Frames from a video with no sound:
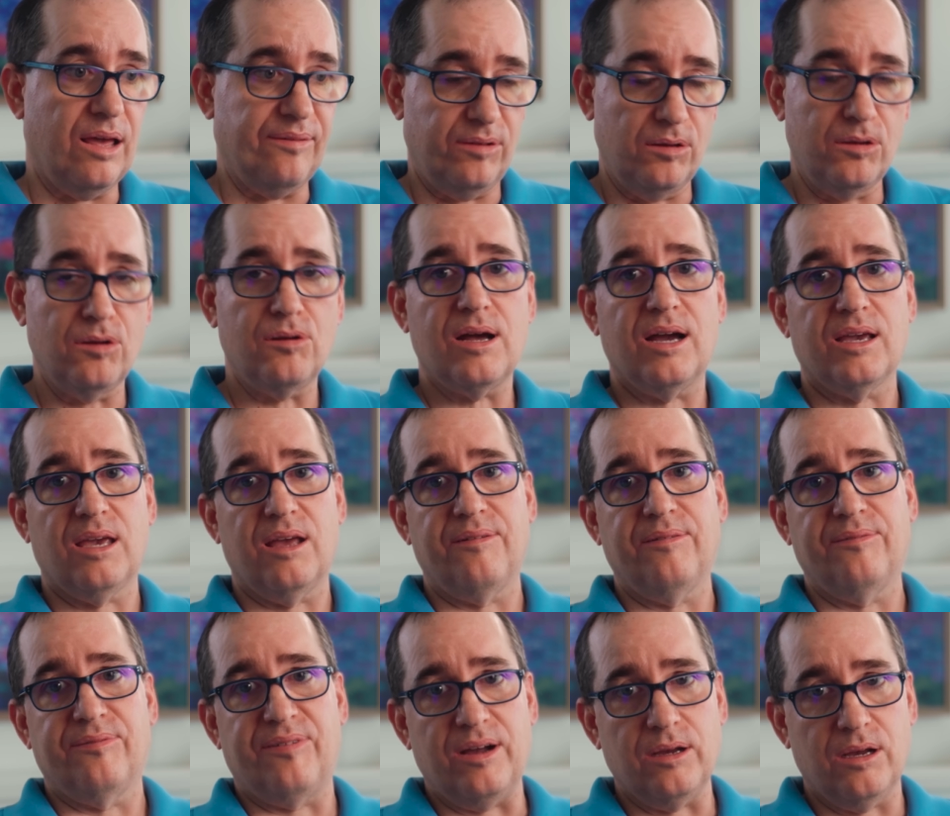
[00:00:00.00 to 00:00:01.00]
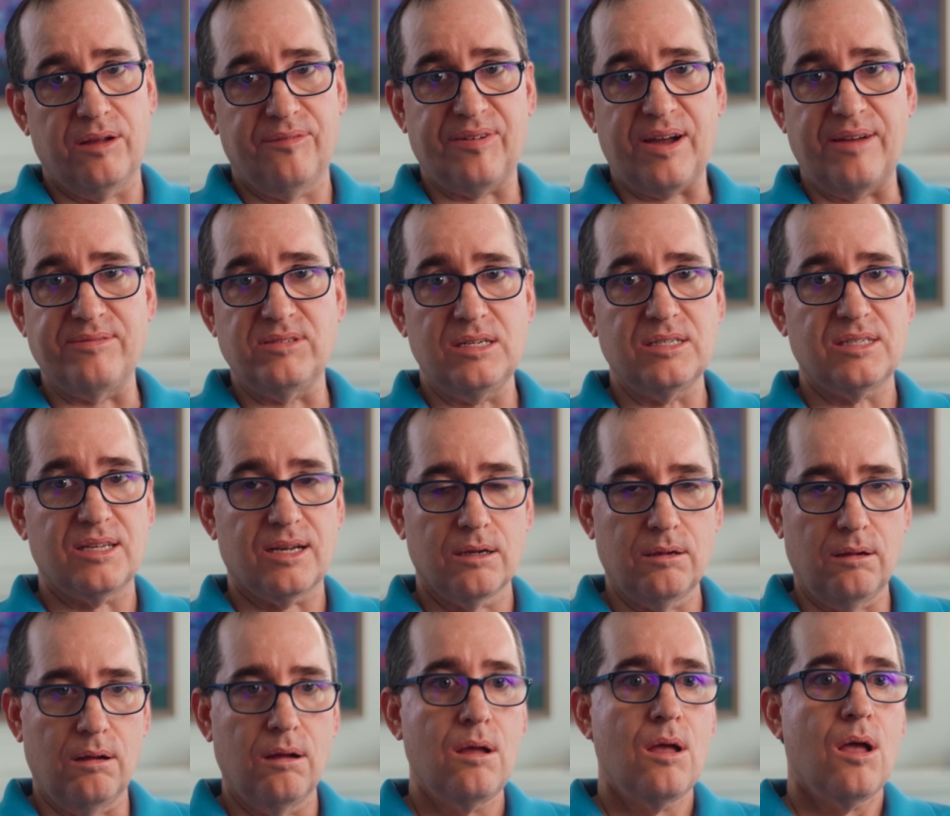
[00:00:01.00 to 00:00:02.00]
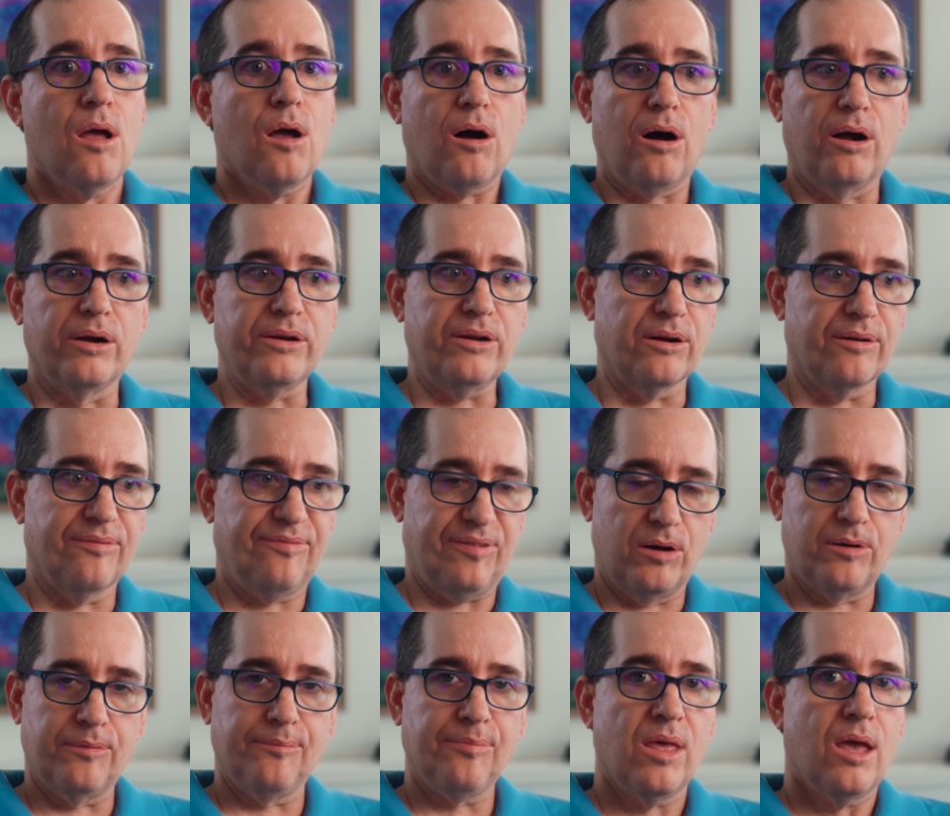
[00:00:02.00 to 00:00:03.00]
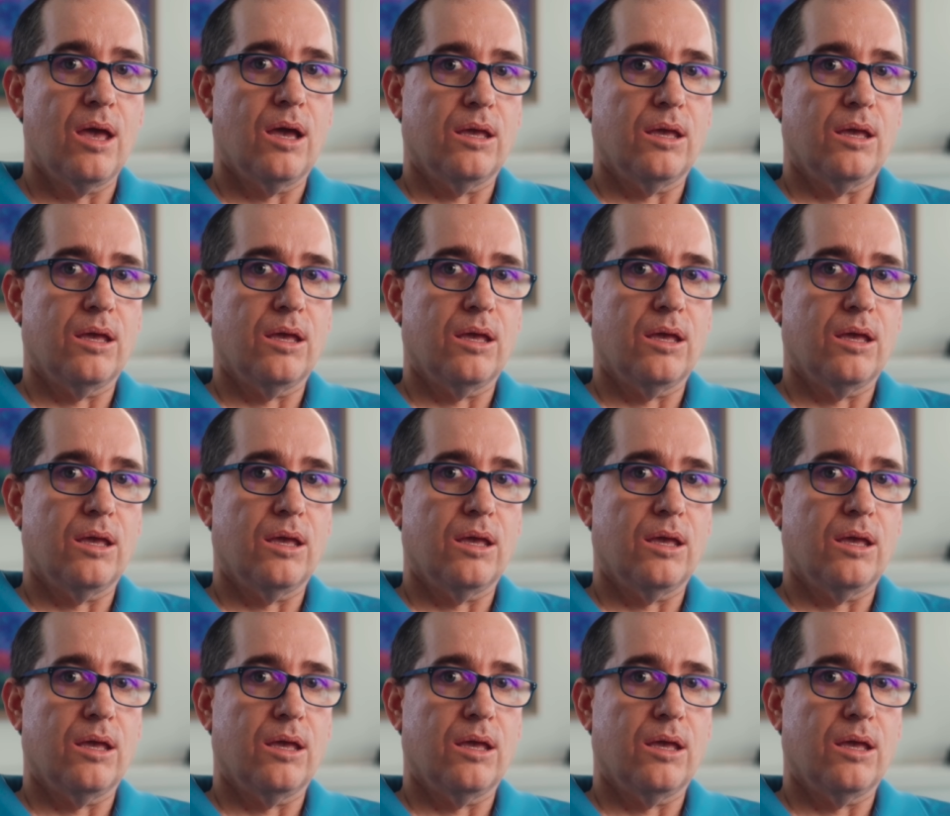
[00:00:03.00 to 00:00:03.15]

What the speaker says: If you do not get good 5G signal on your phone,